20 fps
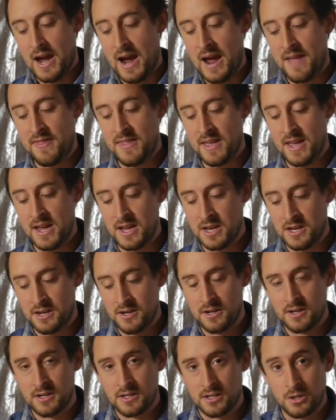and
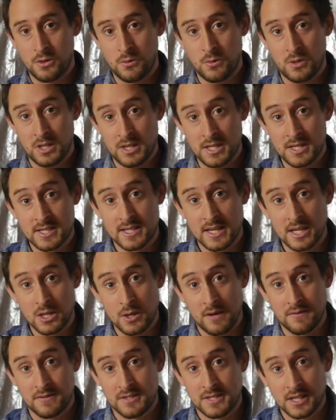then in this set
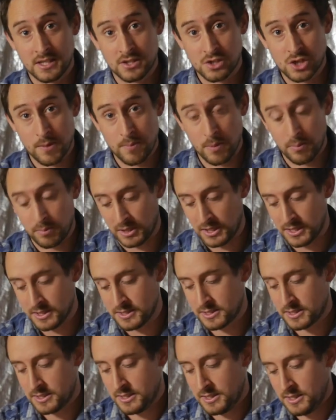you have six chipper
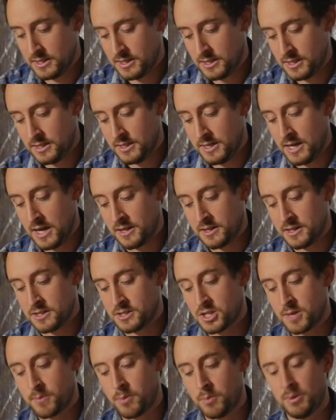blades. Now
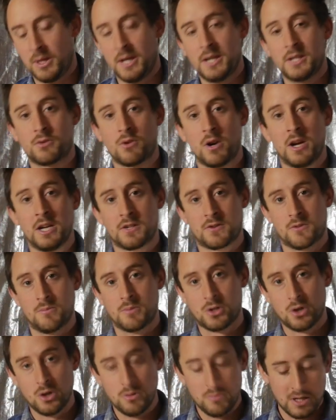these chipper blades range from
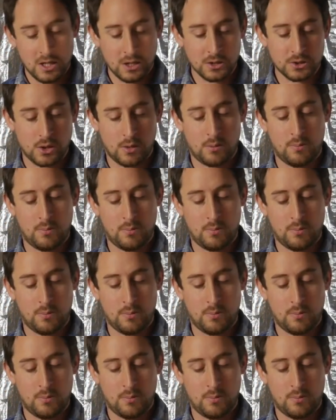2mm to